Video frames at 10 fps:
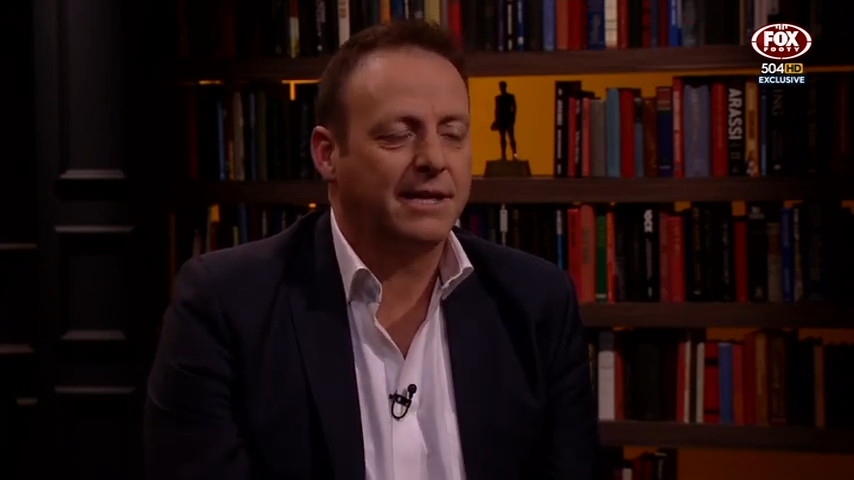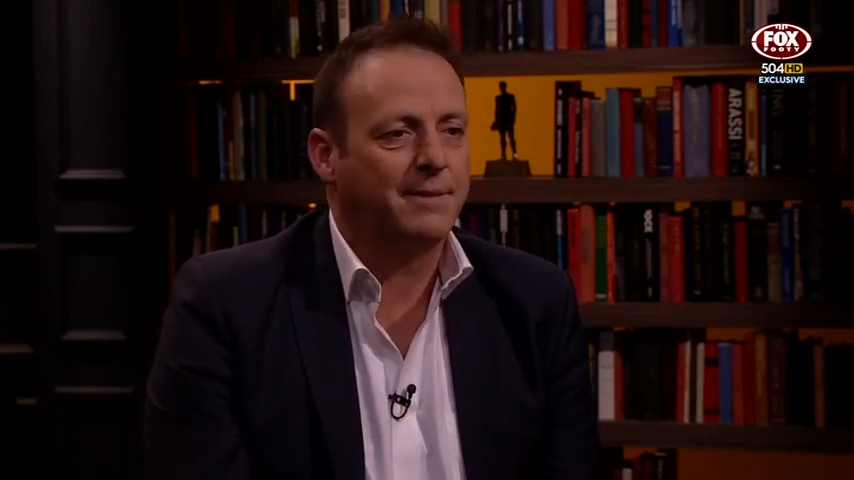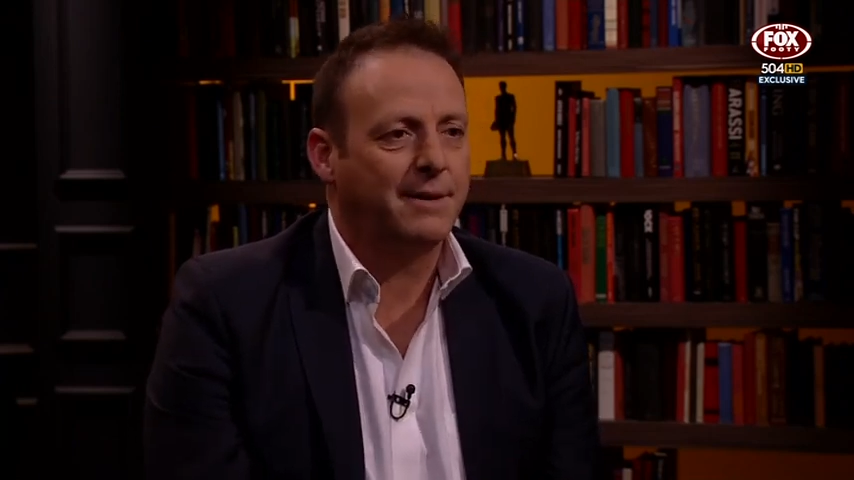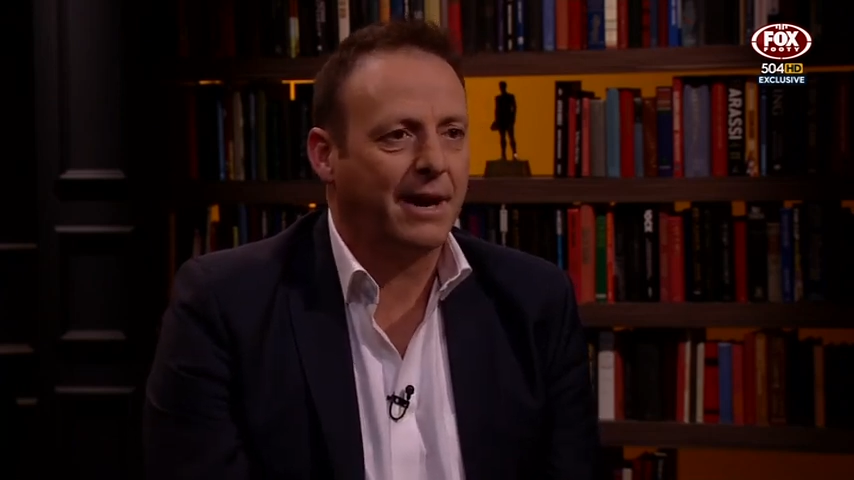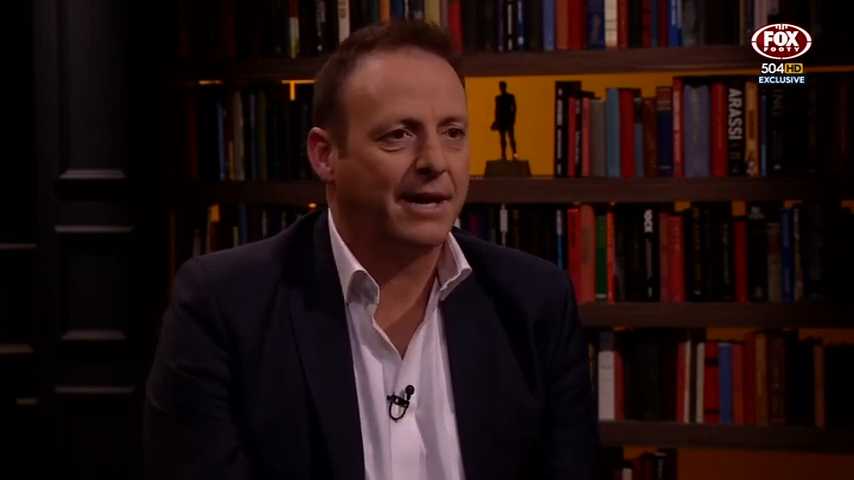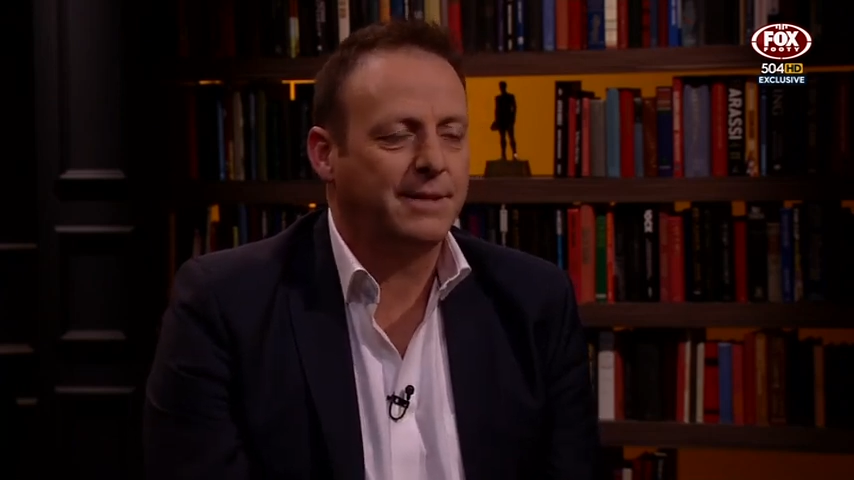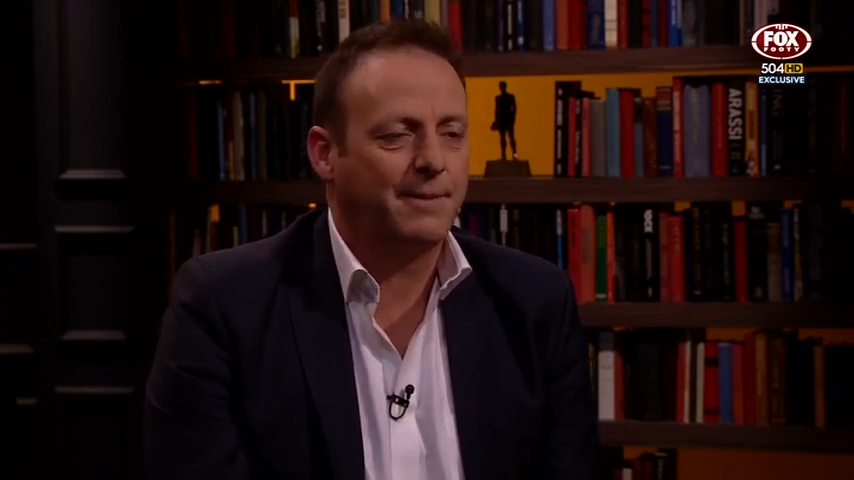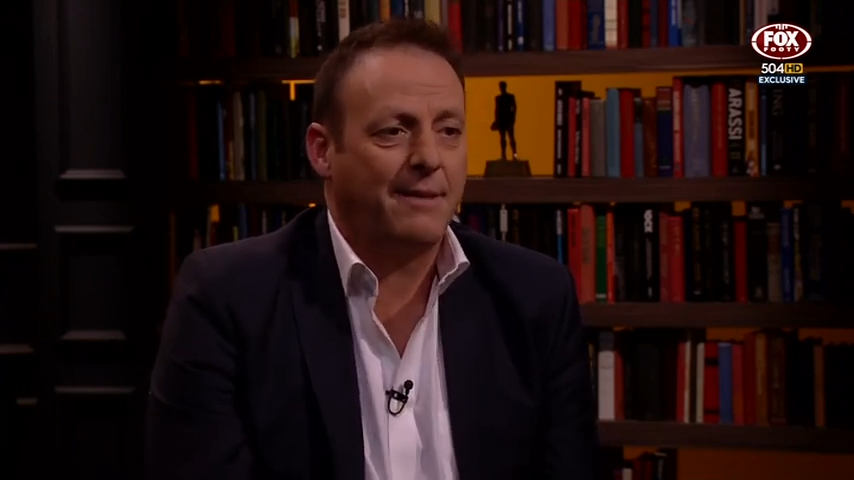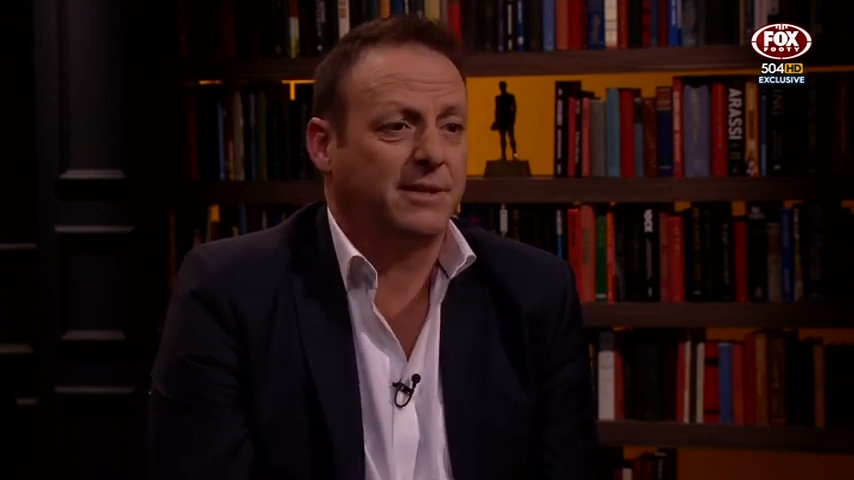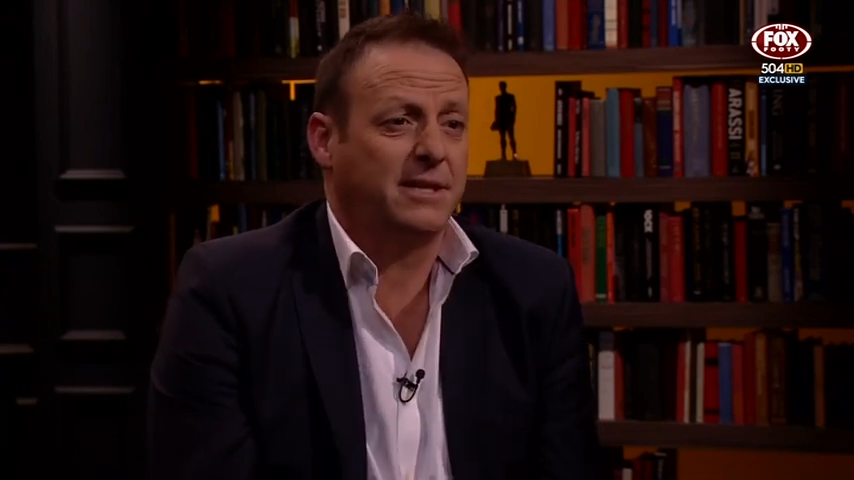hasn't been making his
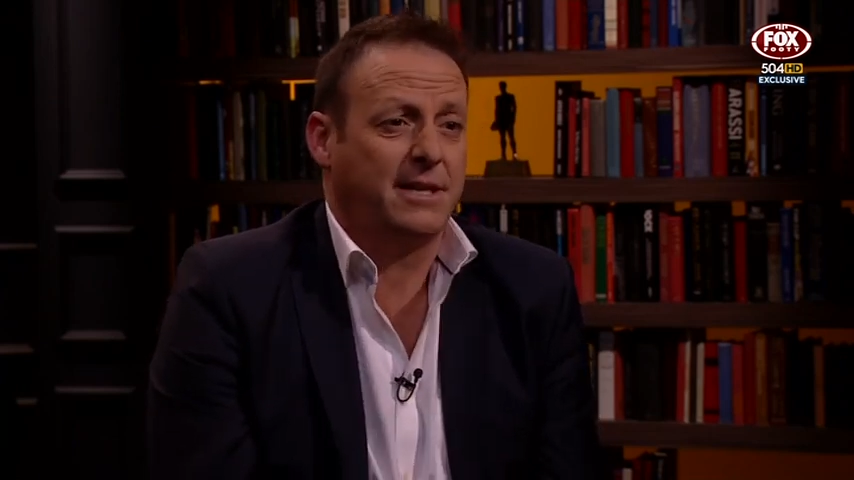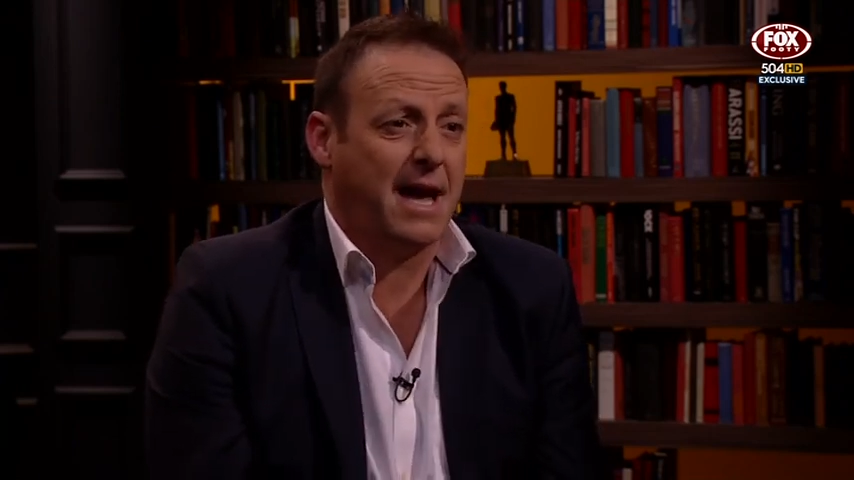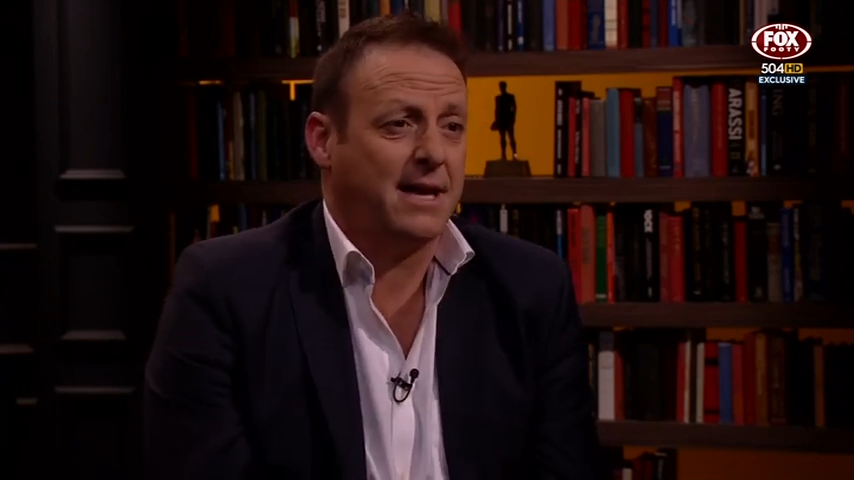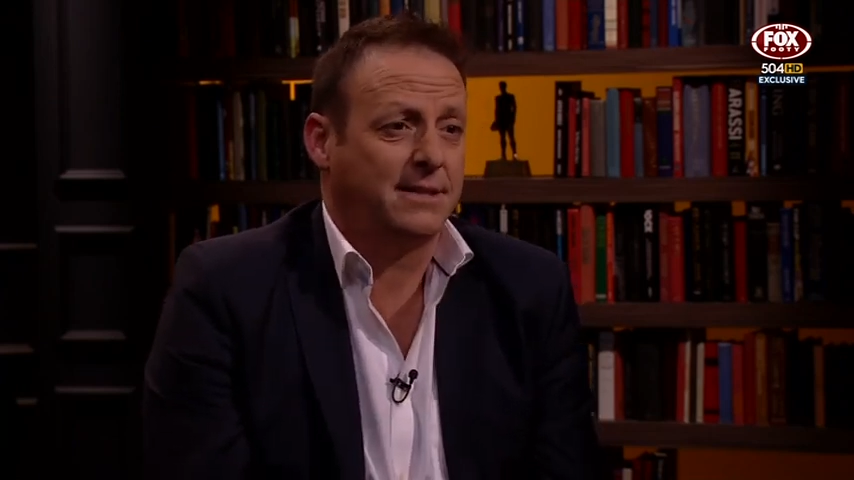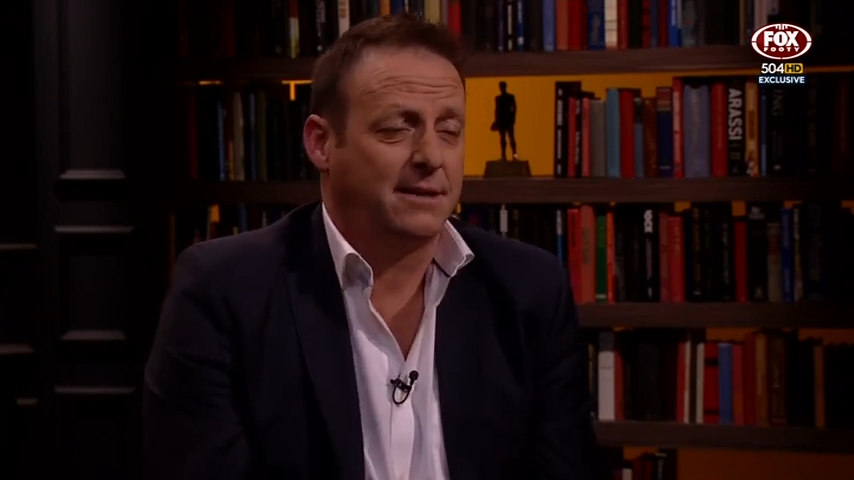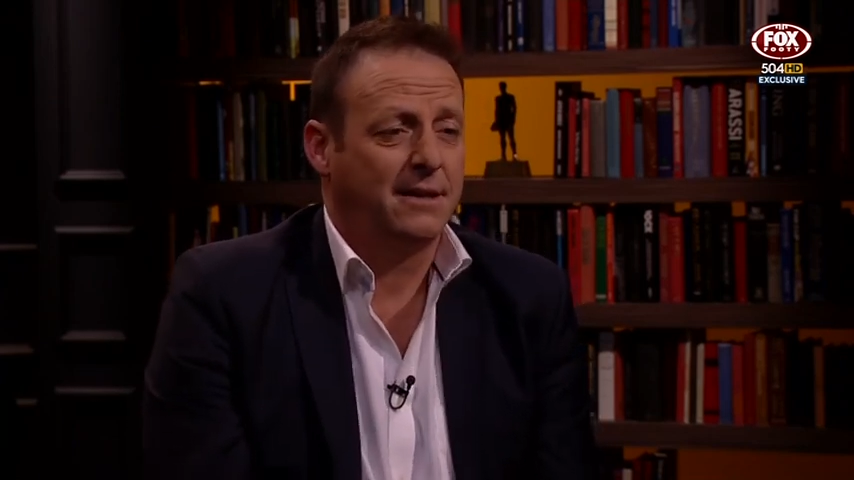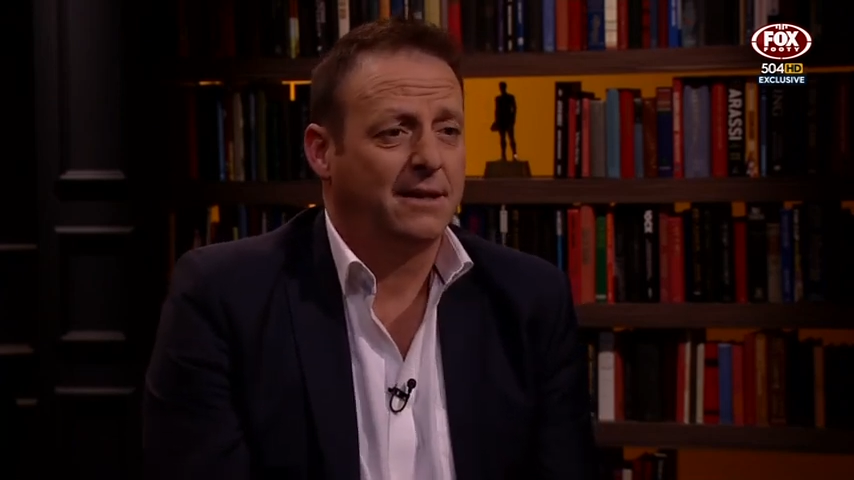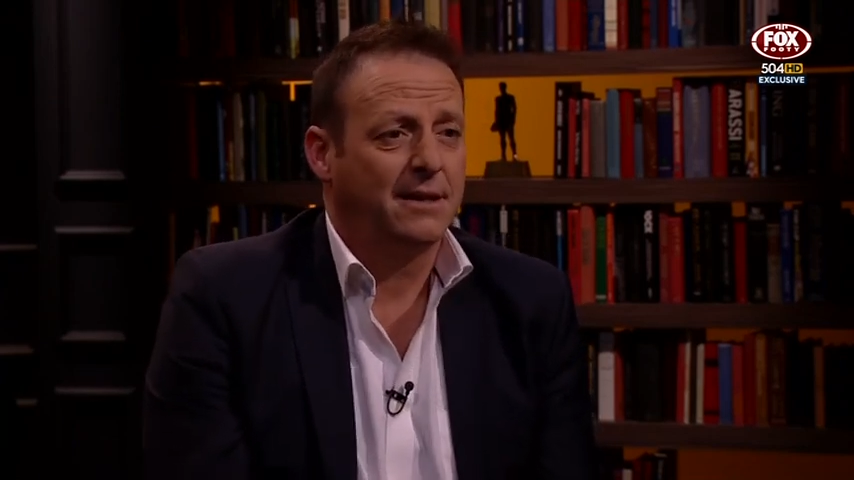payments, because he has.